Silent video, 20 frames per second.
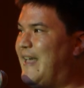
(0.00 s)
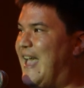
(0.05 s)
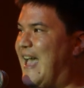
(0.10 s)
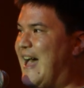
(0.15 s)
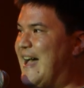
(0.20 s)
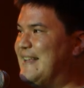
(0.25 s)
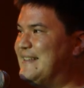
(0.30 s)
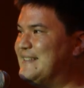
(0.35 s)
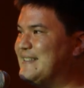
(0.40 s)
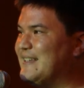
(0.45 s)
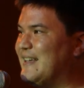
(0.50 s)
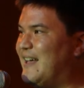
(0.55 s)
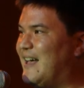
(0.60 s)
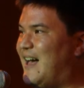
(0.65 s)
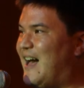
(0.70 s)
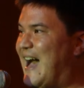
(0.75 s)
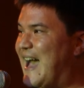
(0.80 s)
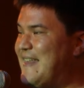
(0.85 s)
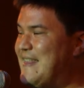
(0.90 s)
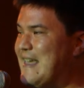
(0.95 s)
And
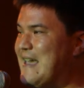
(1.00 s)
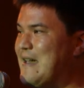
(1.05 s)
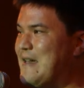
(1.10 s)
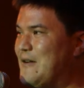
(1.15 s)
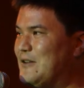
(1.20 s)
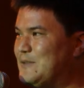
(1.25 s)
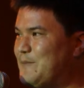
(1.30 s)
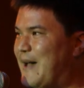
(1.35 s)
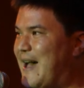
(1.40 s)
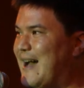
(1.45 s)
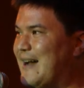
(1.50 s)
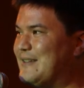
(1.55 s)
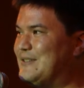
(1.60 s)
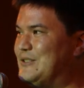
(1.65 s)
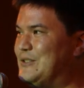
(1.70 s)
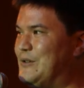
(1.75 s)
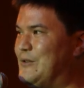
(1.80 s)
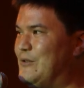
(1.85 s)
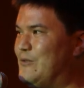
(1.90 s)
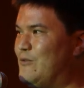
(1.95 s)
I think it goes back
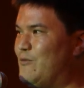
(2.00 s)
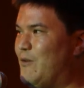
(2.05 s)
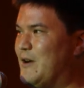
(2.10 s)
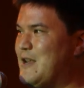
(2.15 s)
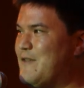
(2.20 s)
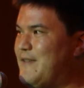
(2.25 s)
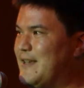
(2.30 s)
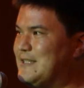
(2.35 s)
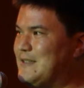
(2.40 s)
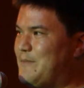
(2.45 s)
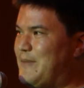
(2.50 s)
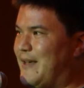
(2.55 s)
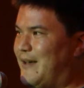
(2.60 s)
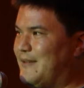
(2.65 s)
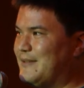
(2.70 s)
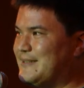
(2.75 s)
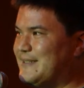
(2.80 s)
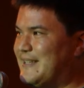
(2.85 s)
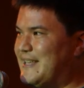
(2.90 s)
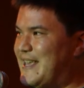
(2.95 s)
to one of
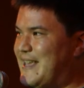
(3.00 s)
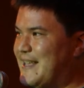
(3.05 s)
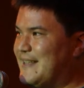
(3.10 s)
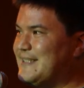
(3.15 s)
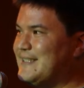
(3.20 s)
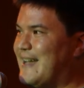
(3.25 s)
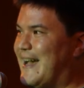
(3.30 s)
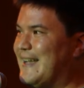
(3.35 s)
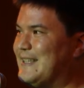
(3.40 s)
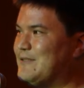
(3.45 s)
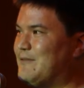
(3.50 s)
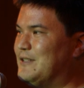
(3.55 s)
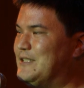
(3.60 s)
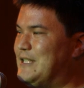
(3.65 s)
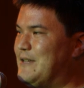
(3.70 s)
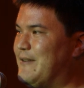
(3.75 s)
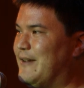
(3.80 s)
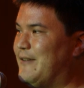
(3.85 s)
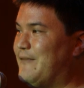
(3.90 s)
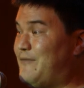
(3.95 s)
Isabel's key insights when
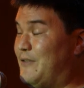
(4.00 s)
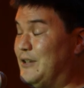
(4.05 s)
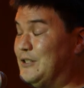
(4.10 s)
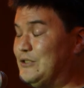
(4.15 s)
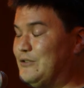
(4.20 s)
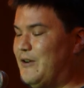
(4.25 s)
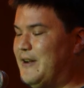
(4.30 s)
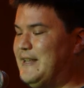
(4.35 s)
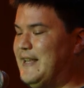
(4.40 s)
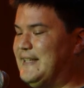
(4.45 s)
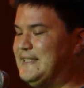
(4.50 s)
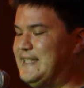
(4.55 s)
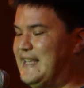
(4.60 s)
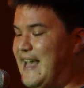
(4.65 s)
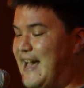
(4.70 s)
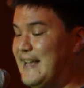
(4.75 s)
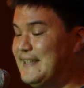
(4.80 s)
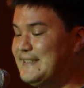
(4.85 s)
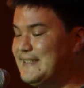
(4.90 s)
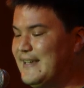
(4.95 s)
she first joined
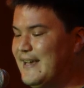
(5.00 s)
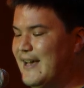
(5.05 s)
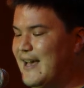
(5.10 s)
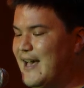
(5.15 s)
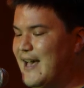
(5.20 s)
ETS.